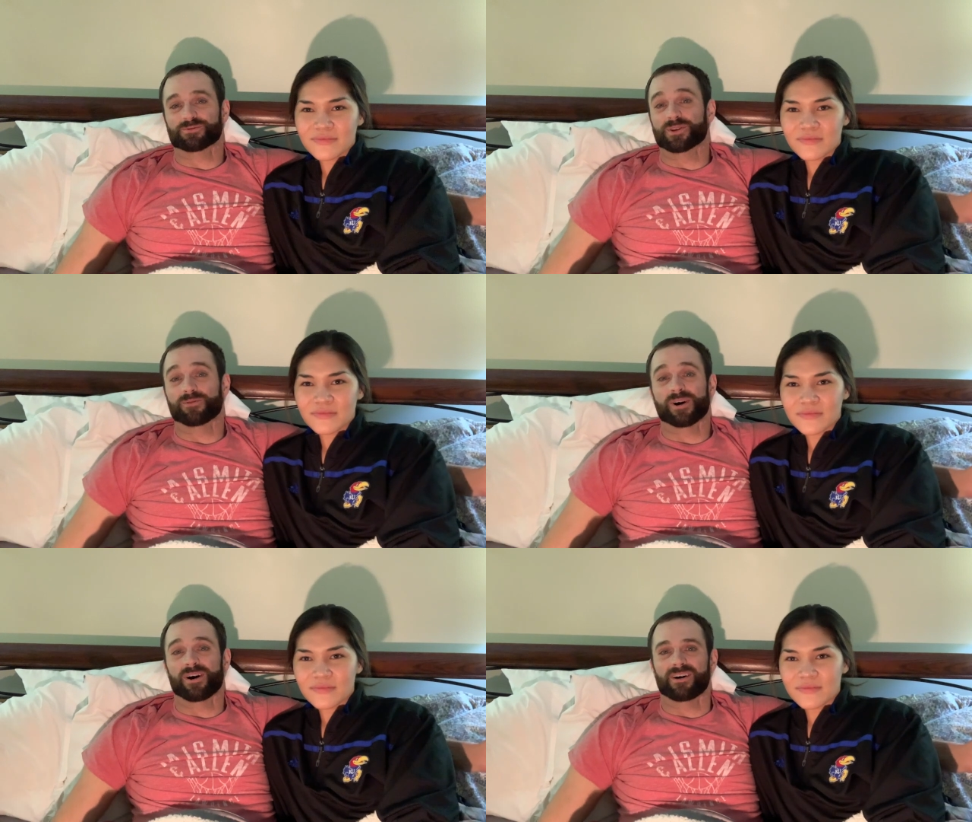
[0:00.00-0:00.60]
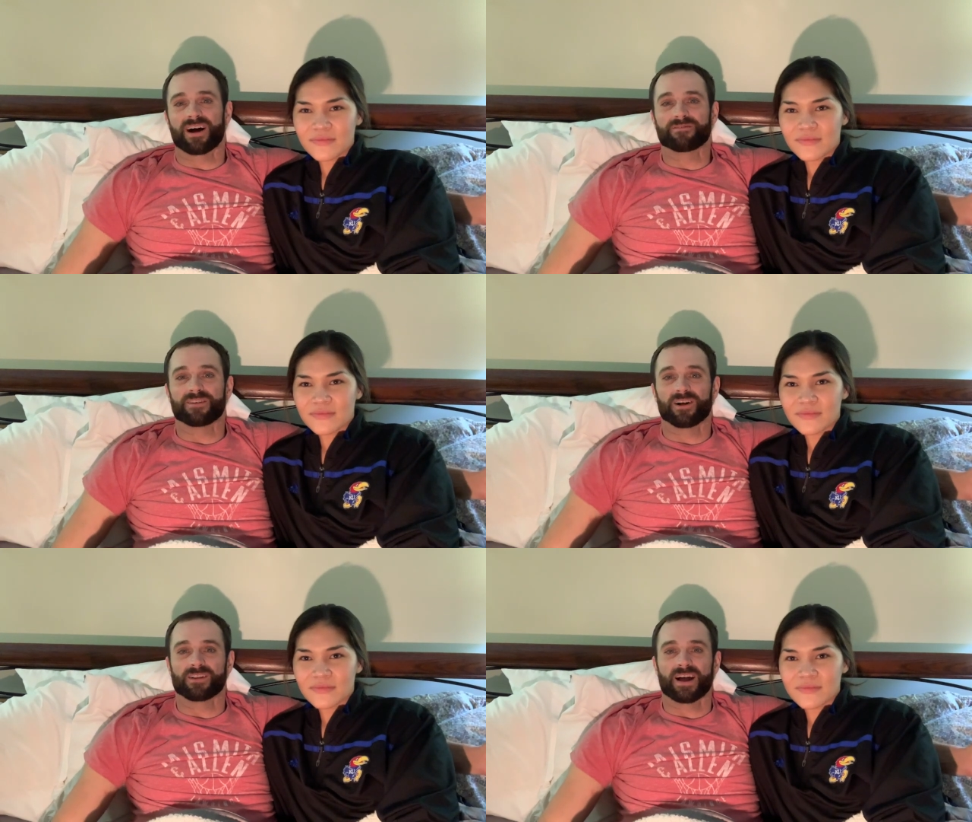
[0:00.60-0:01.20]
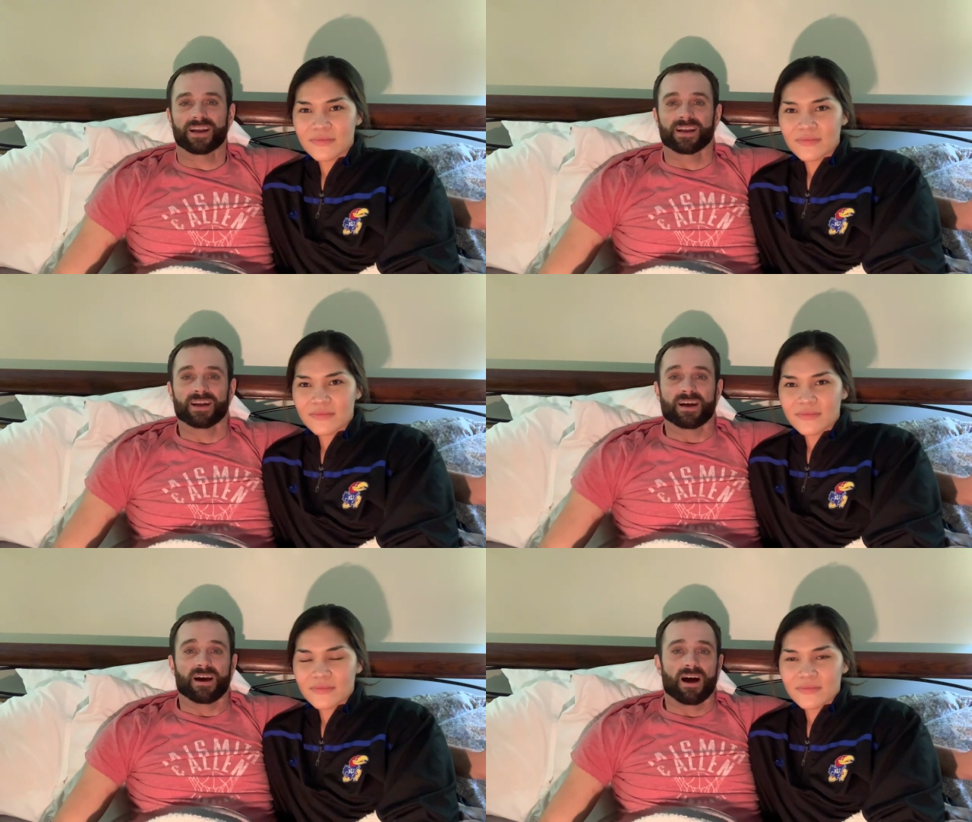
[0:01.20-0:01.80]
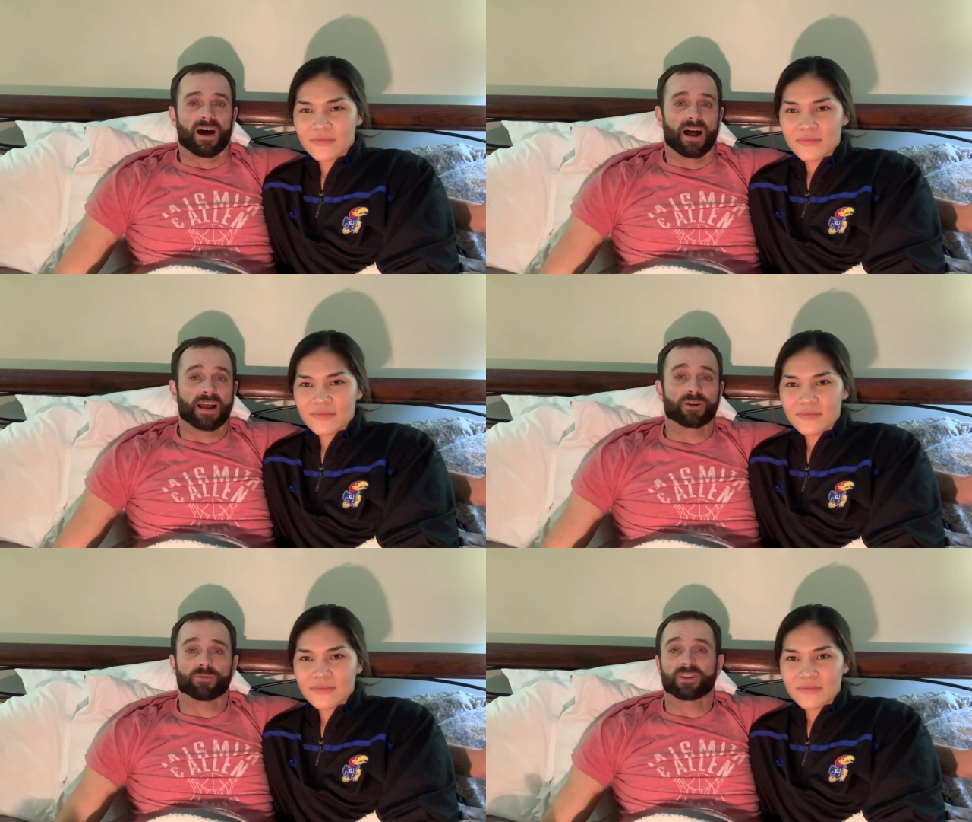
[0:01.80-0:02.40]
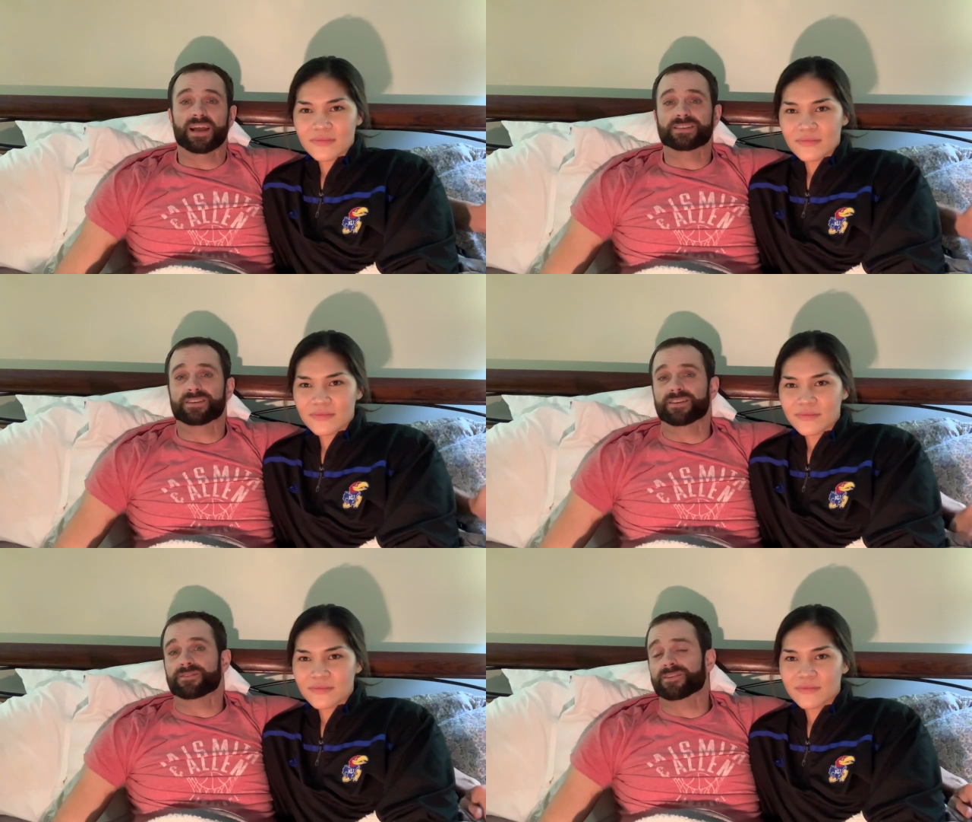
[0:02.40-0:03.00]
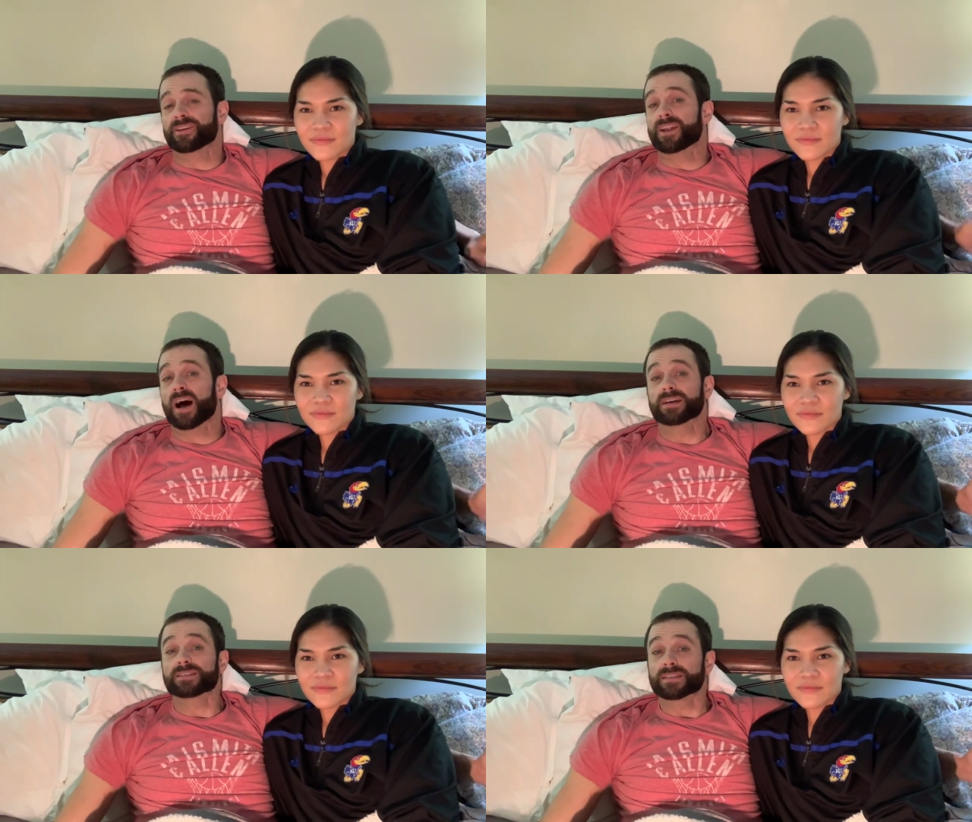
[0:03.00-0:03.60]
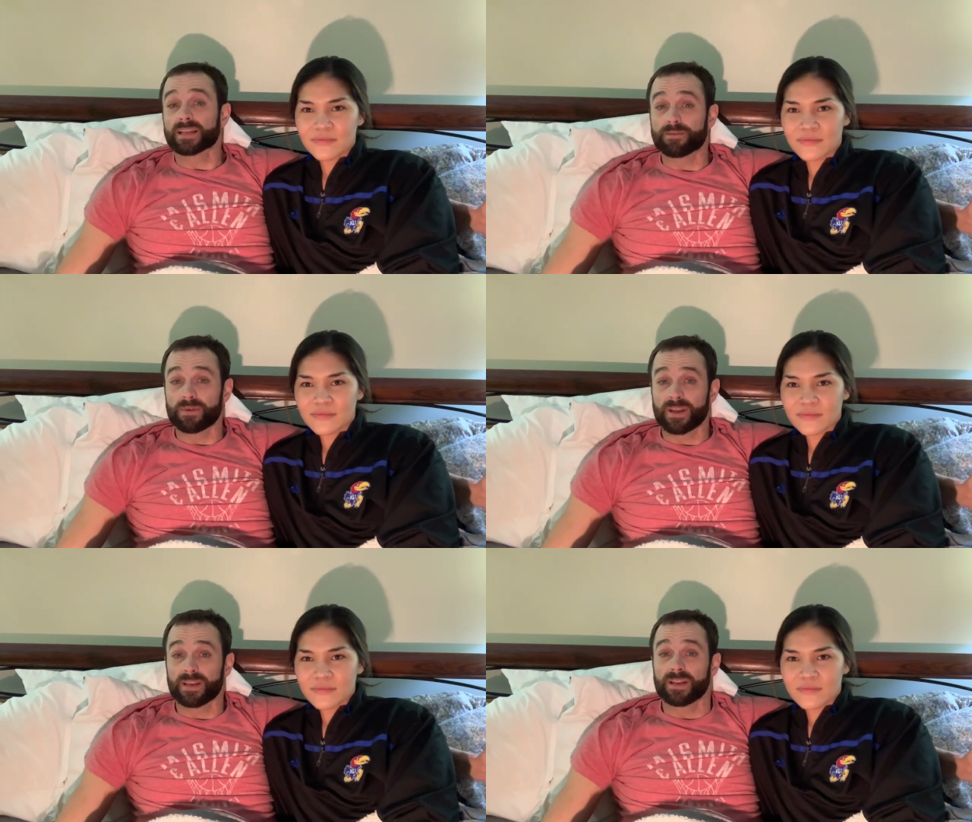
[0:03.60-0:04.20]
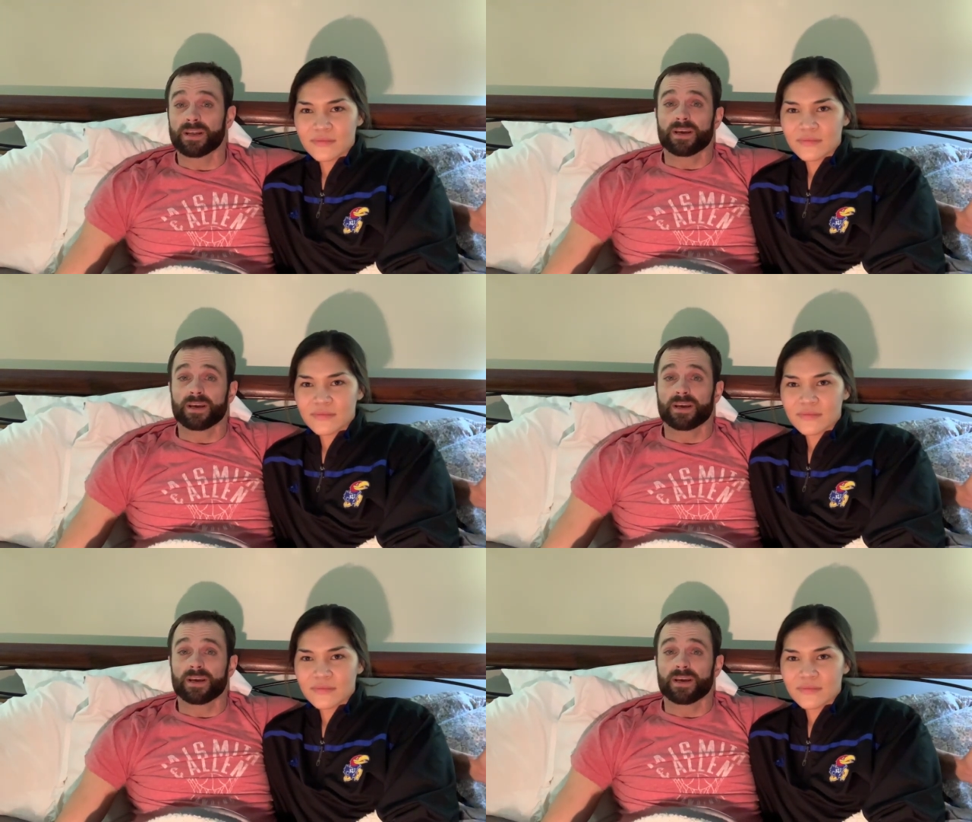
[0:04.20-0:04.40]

Speaker 1: really well. I felt like uh, I could relate to the to the not sleeping,